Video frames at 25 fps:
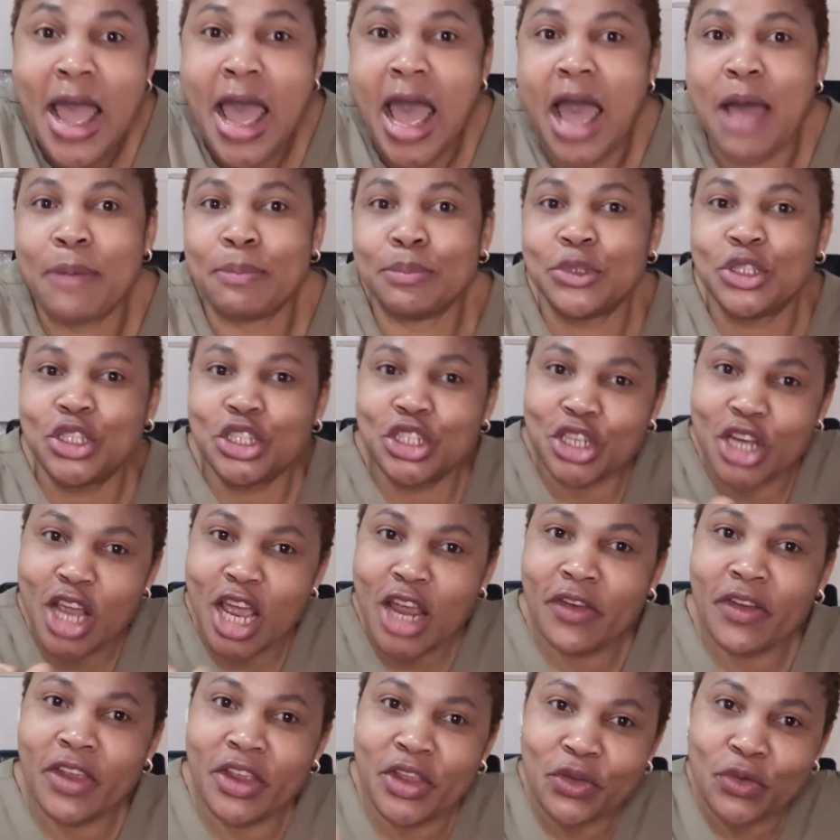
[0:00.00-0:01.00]
I'm
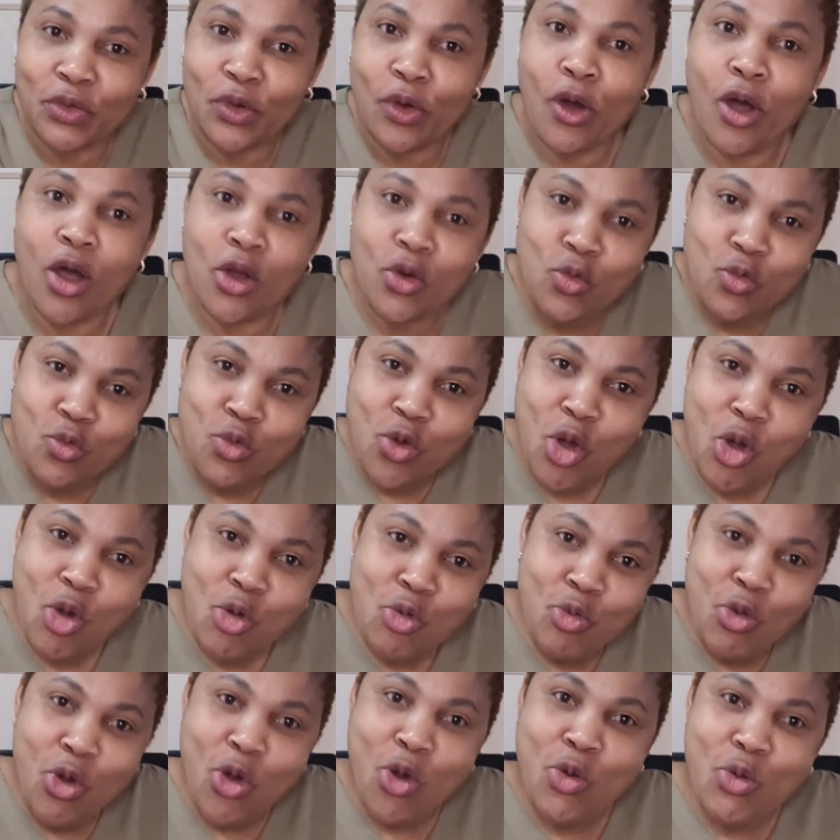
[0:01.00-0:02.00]
cheering you on. Woo,
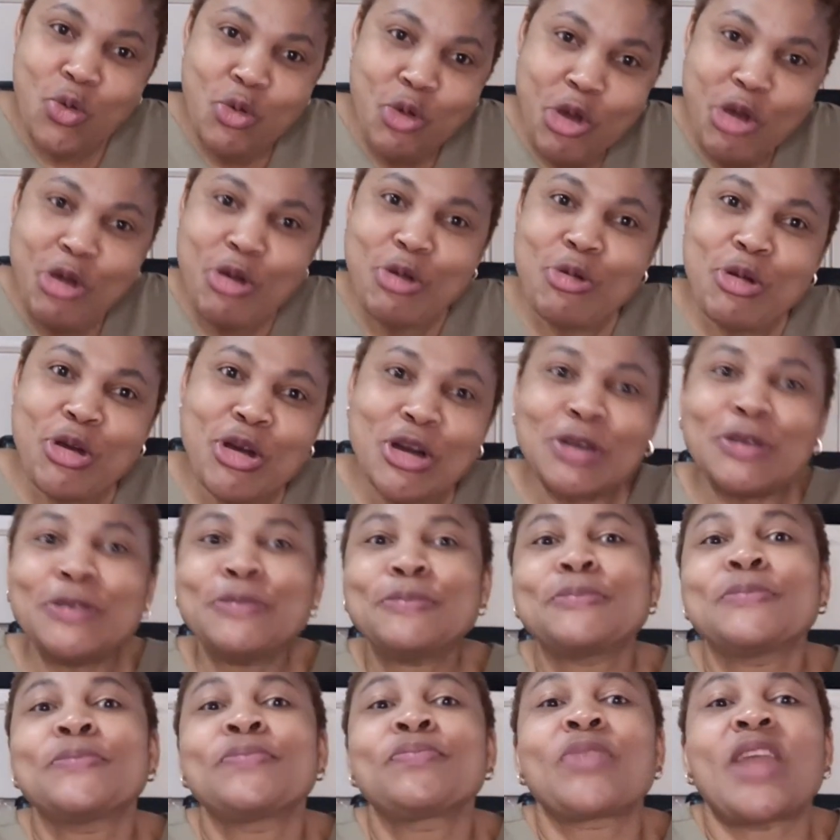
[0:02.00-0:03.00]
woo, woo,
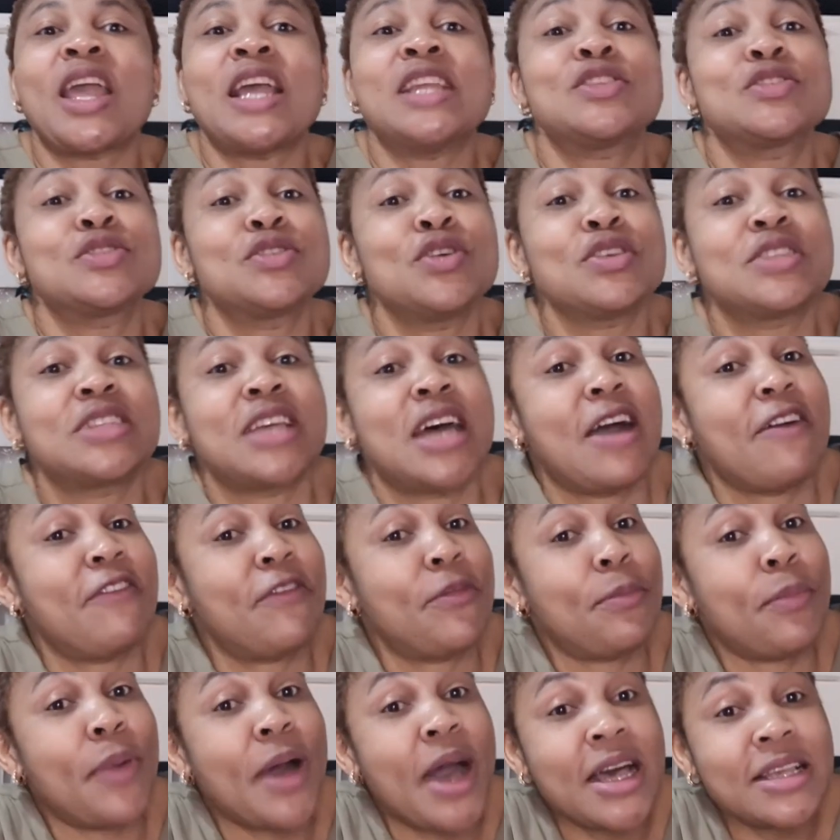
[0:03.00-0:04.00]
woo. And to those that
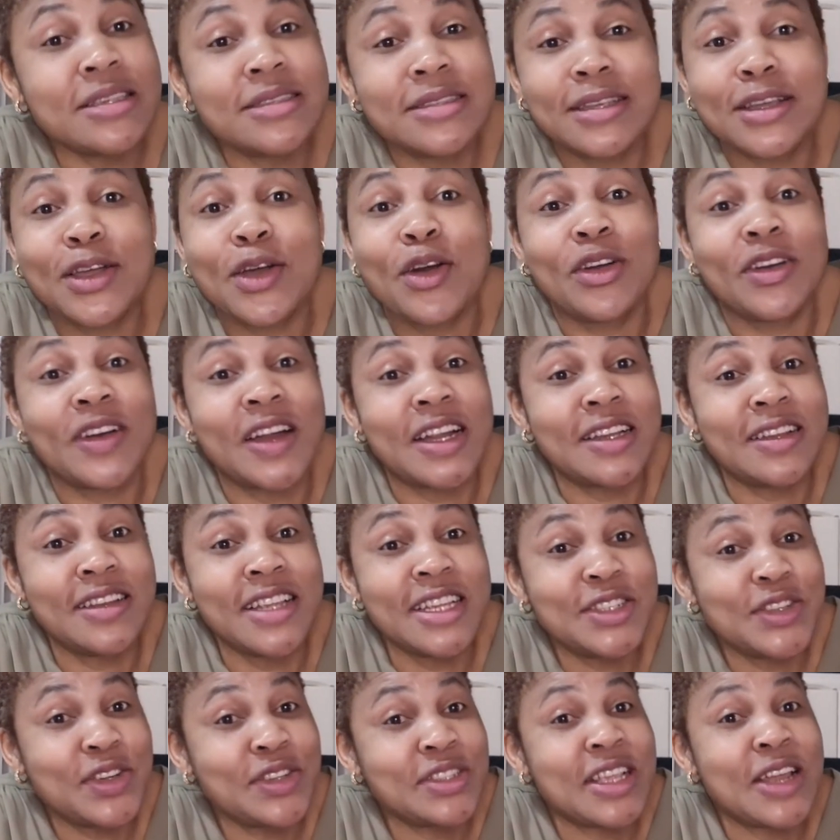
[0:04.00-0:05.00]
have passed,
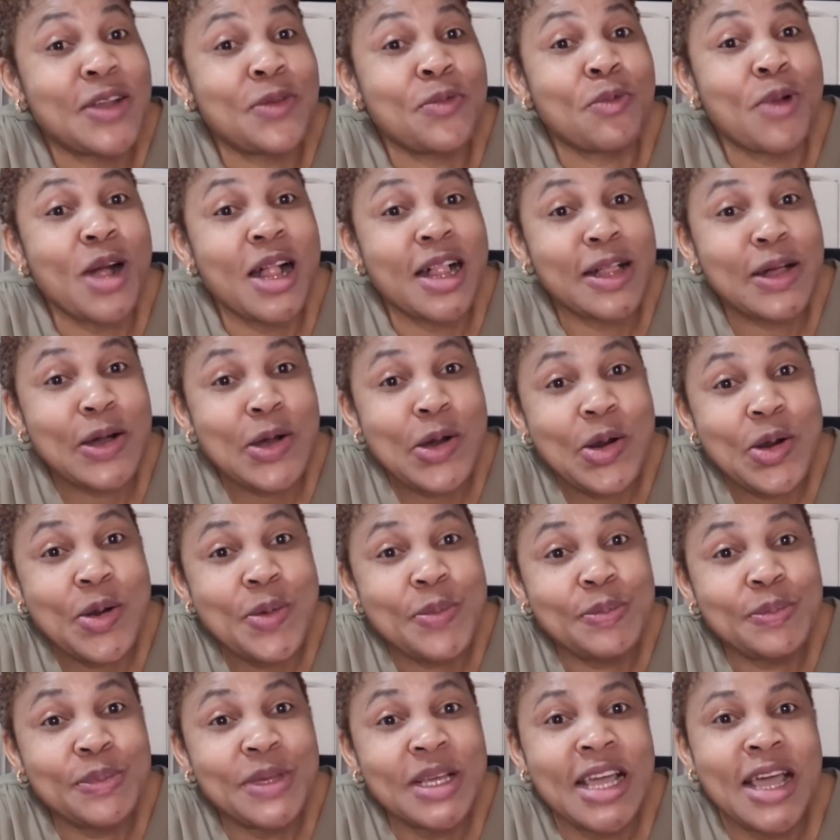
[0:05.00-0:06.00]
congratulations and
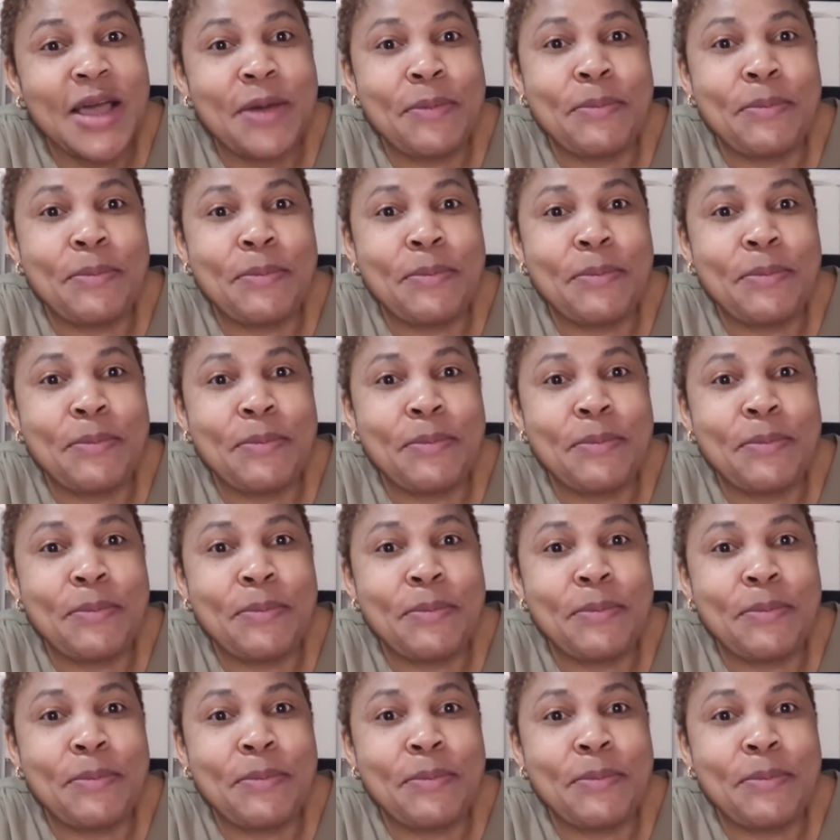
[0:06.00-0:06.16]
welcome,